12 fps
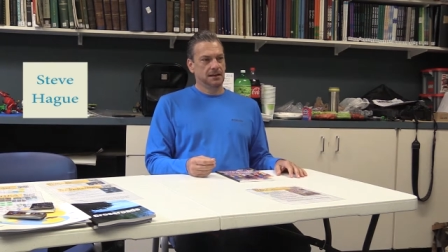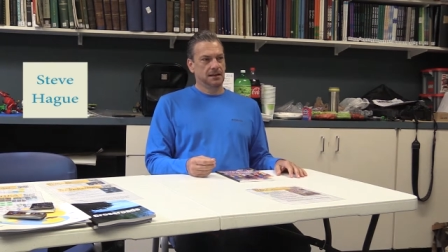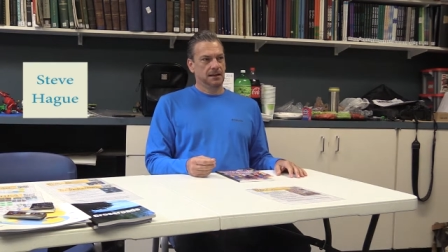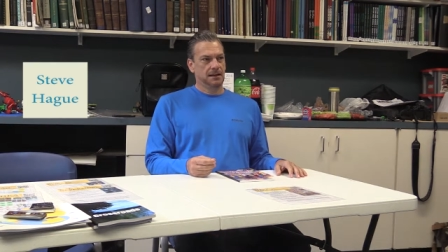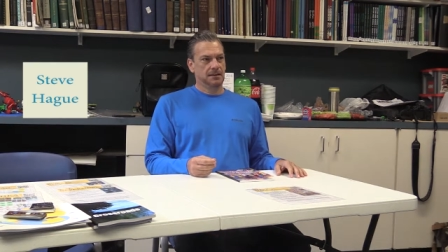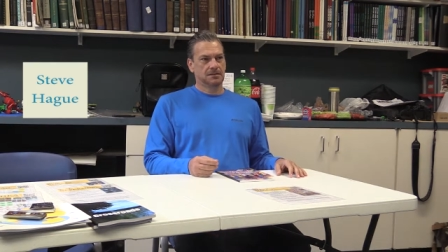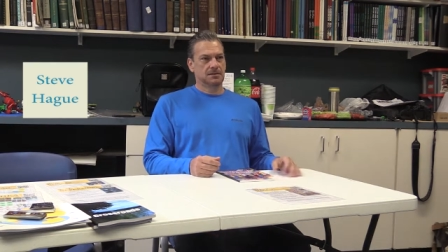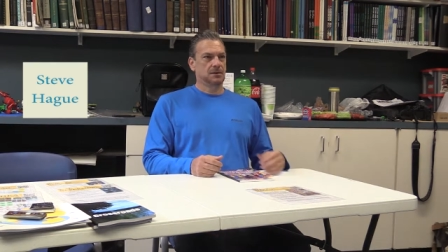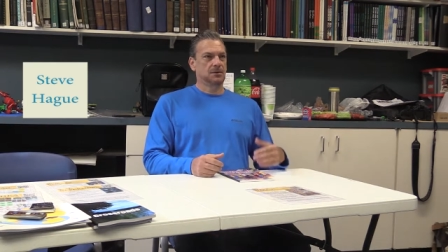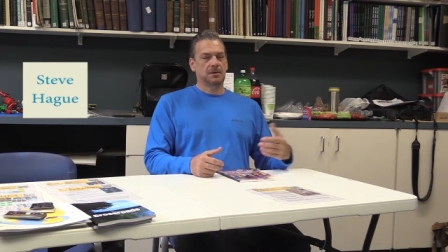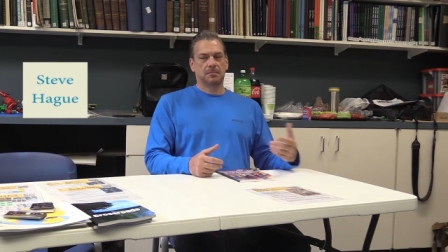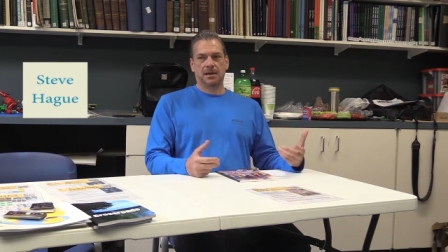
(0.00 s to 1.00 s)
and
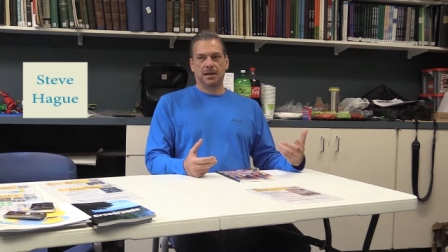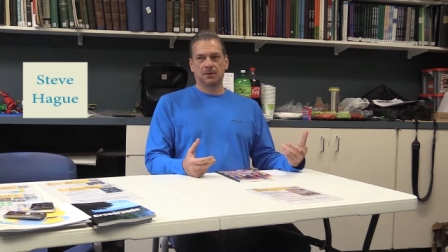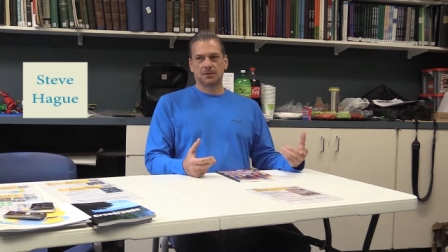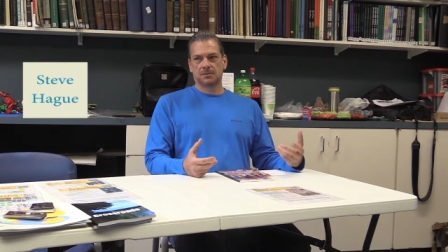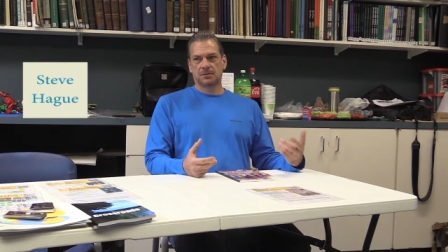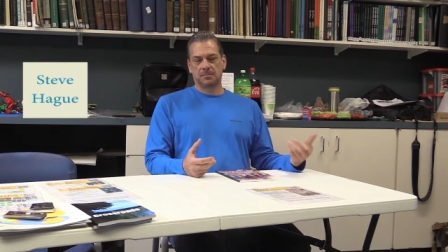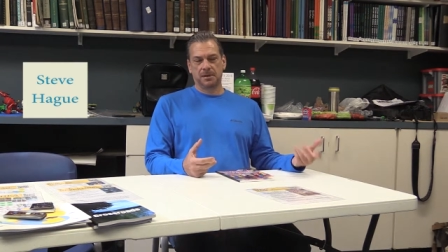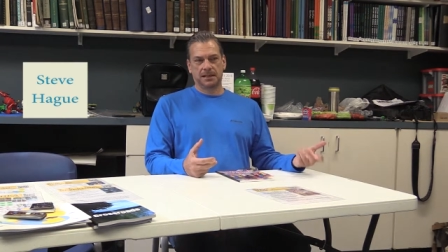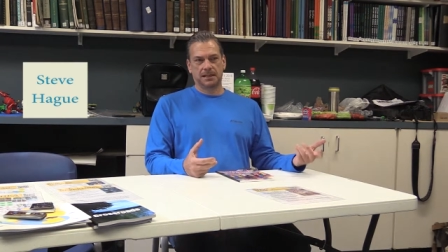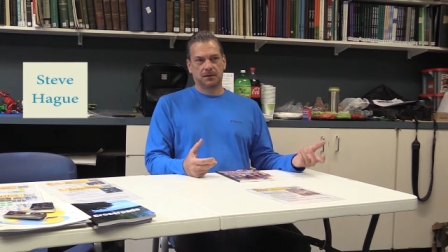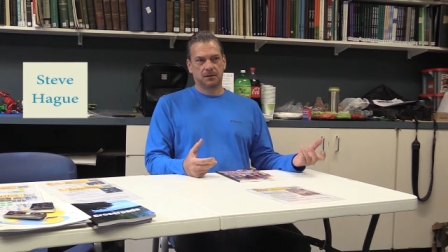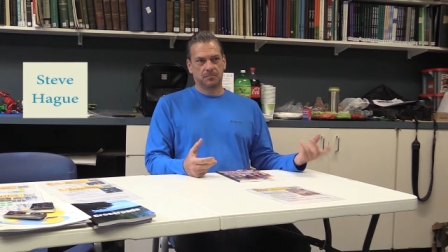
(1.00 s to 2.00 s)
so the parents would
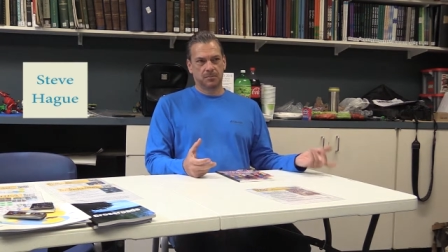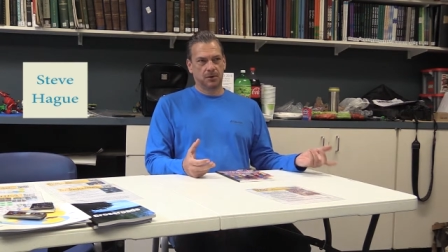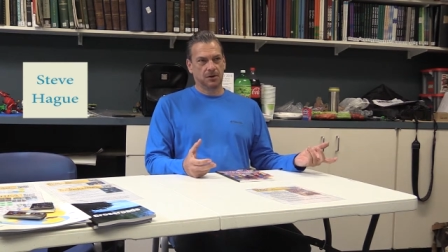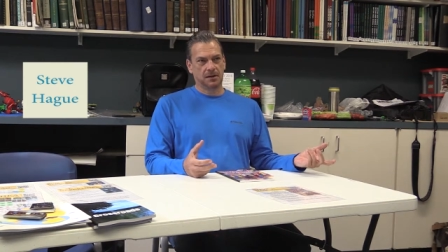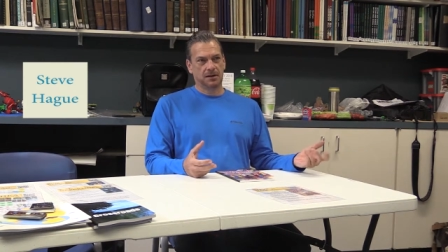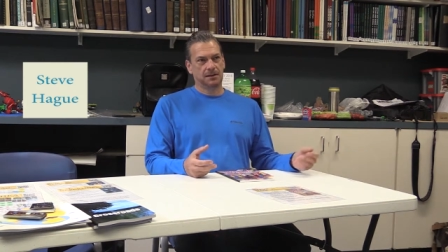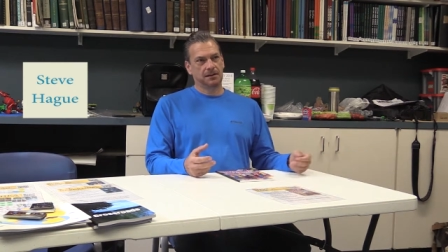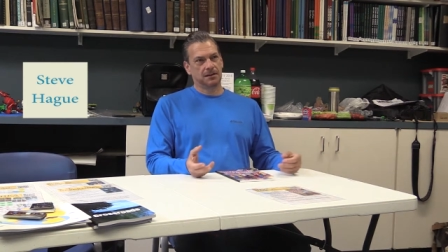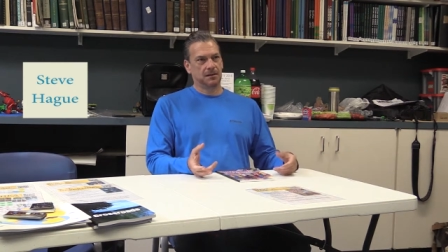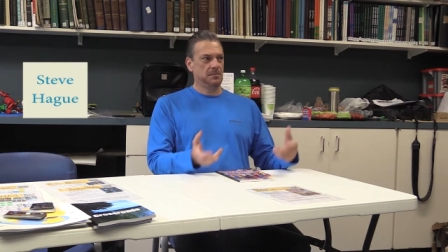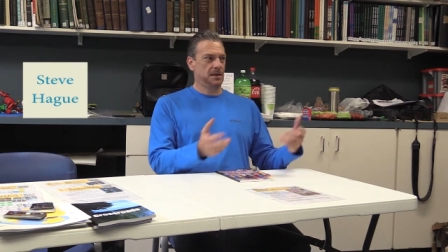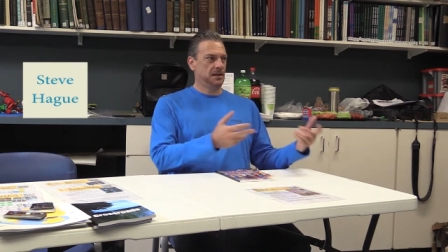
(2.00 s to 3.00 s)
pick out a book,
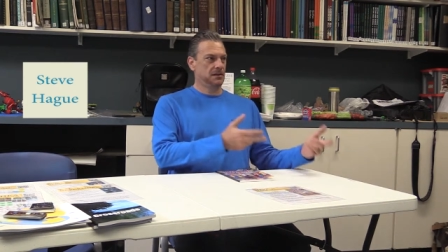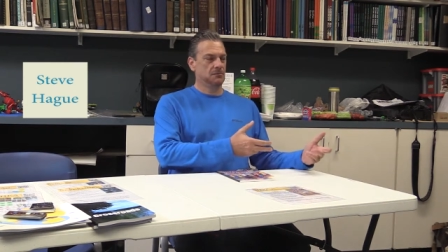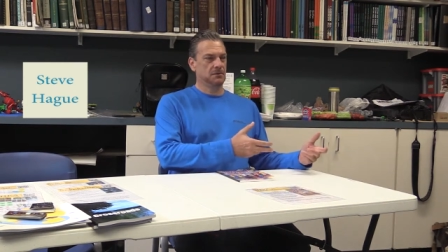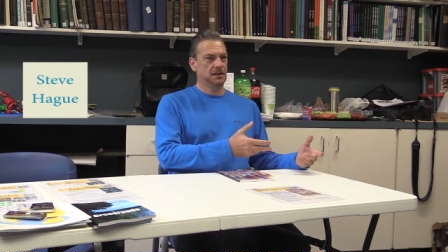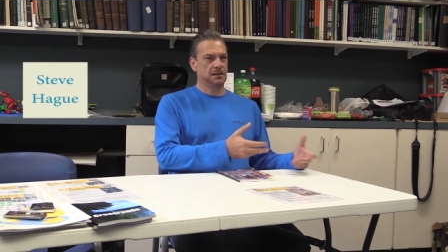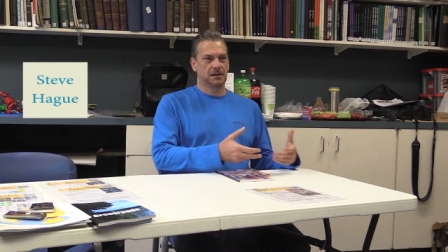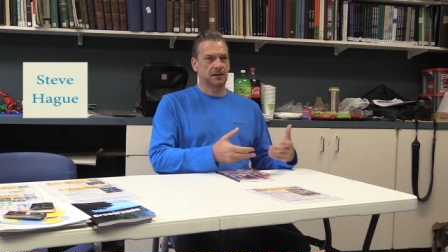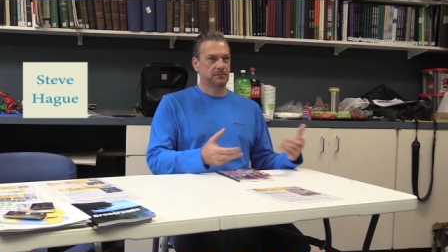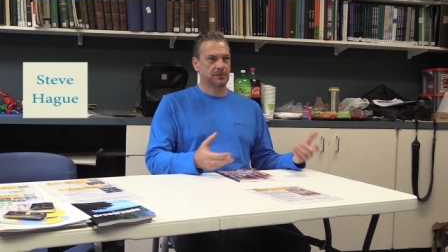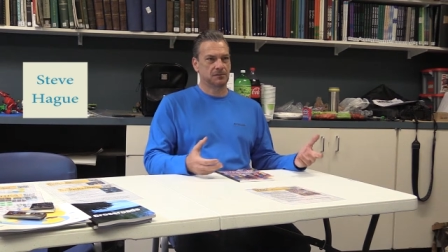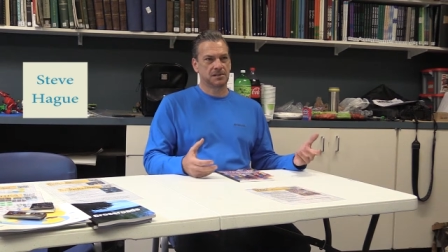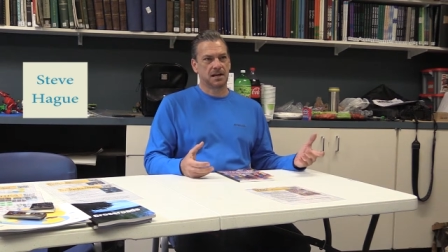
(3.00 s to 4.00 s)
come in and read a
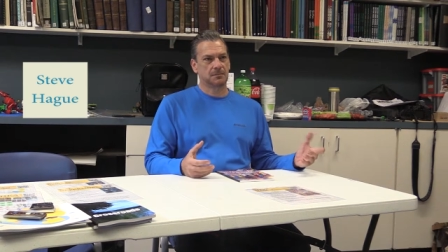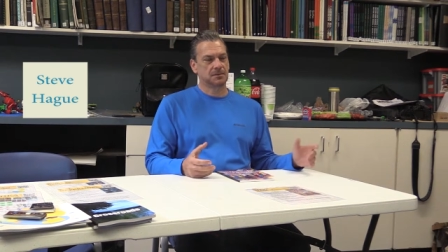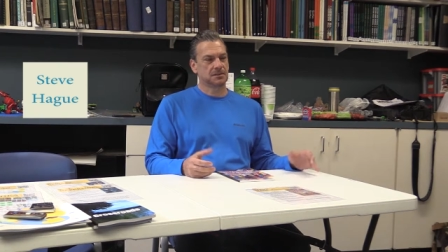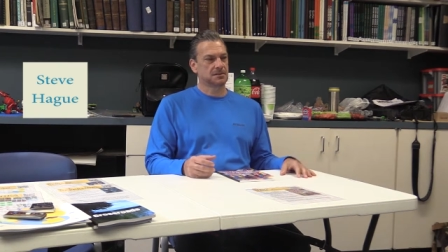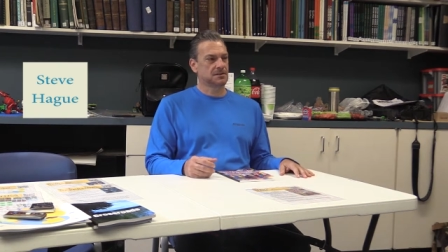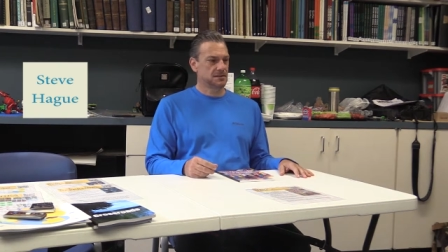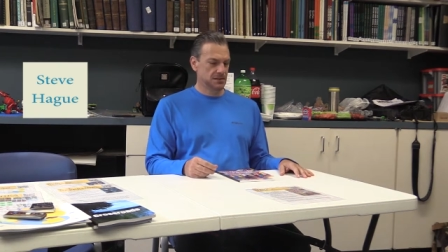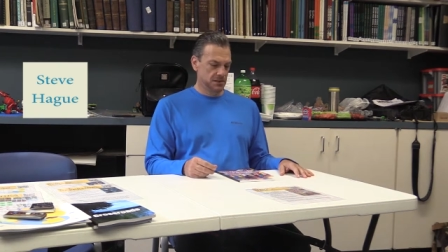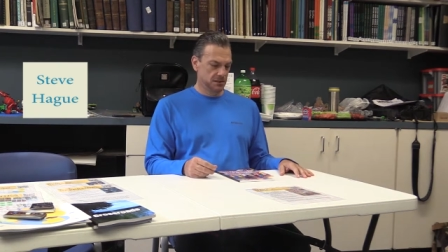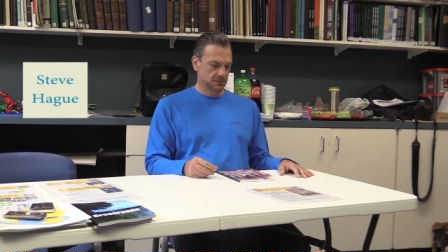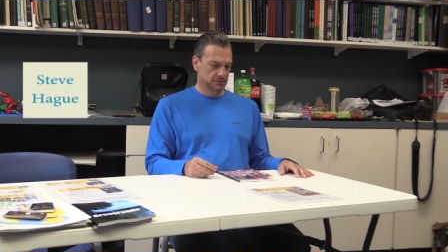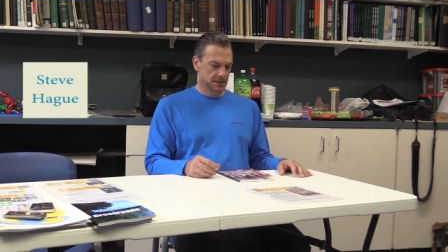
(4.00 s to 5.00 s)
couple of chapters to the
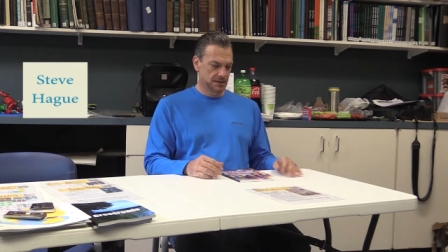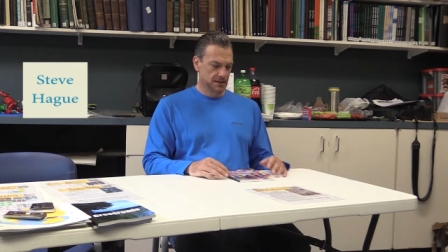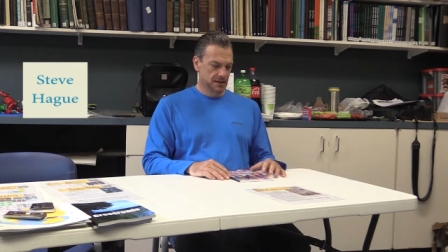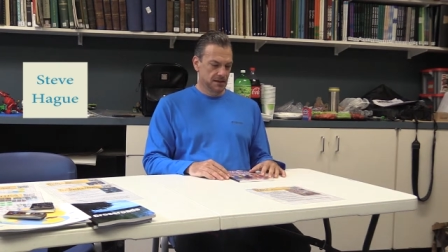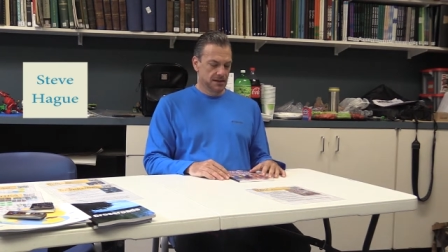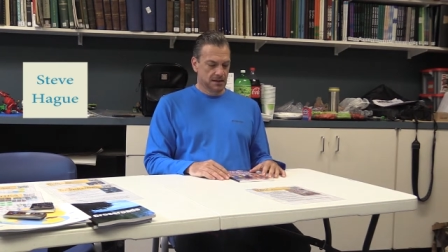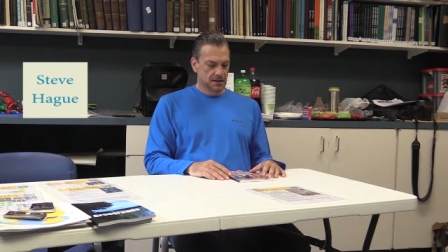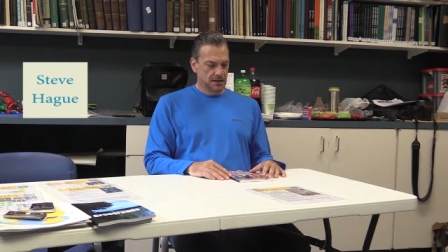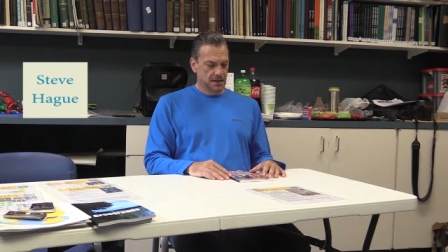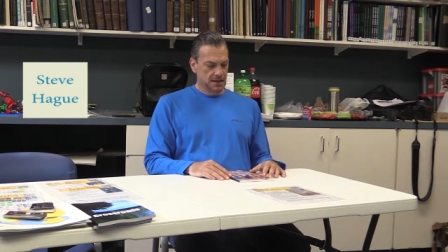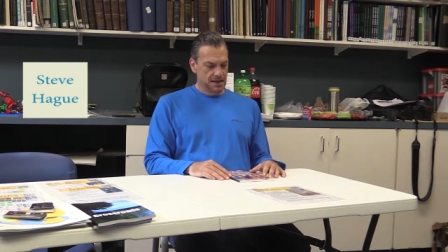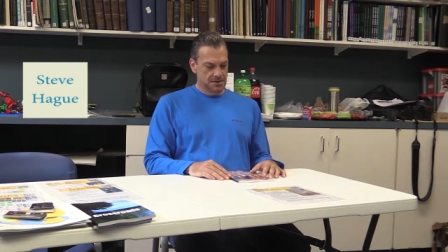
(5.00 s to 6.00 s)
children,
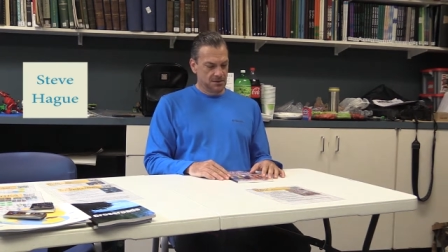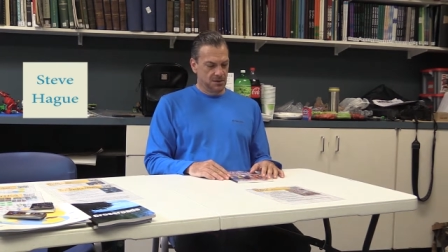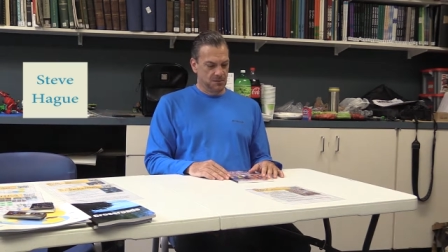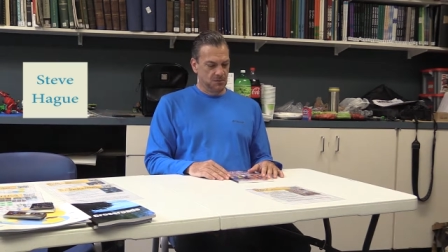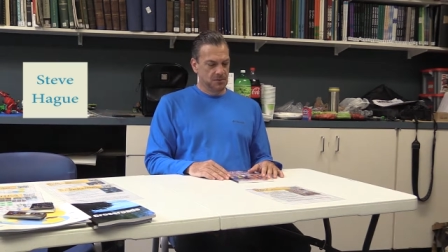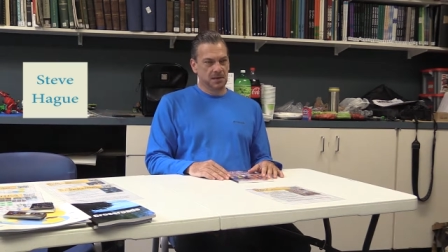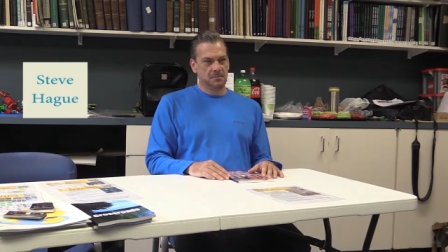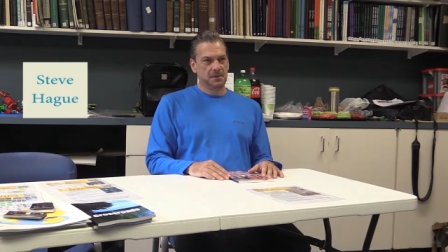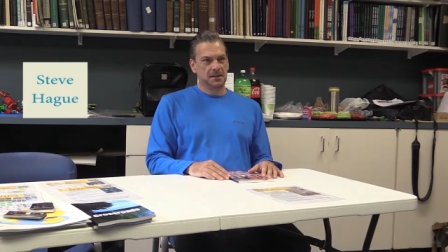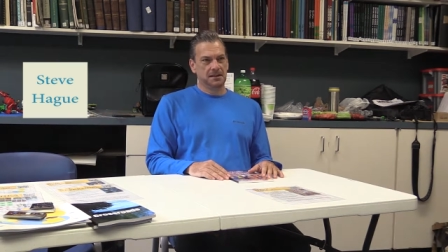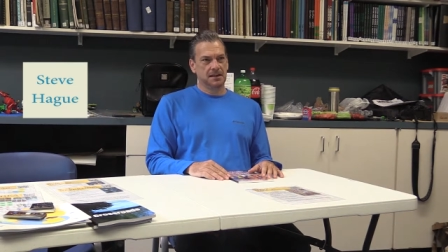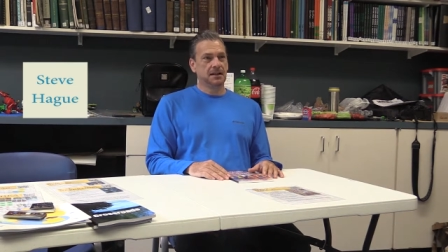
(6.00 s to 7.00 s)
and I thought, wouldn't it
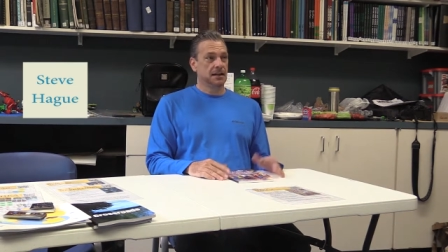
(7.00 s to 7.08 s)
be neat?